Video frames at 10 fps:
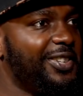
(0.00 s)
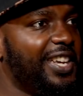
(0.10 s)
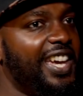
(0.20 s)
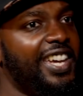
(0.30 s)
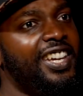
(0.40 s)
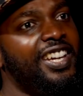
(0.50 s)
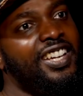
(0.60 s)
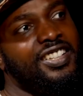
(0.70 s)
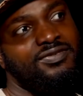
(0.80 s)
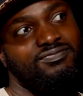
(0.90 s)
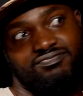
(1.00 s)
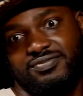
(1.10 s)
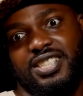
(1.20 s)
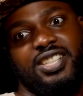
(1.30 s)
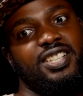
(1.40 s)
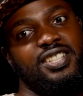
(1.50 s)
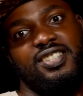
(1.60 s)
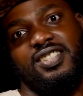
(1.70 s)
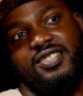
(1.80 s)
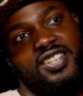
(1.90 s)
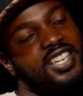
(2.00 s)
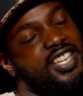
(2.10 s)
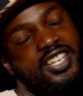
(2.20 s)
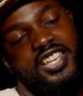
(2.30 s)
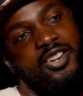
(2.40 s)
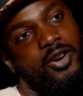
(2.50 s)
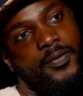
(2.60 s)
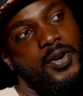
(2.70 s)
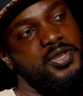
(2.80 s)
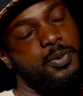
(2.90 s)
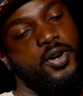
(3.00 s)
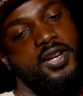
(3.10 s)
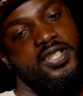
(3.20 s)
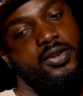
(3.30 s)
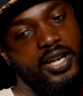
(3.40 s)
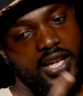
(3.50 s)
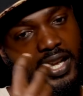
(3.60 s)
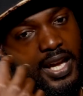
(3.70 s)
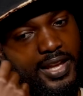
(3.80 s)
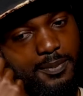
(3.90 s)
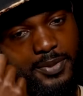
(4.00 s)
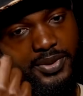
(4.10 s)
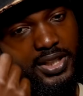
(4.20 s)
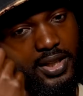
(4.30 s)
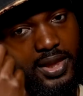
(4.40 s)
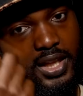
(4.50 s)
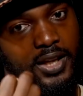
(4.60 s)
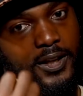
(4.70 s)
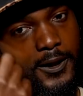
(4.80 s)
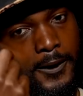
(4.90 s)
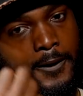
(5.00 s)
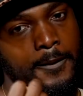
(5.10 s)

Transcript: okay, because it, it all falls apart. So again, I think people need to think.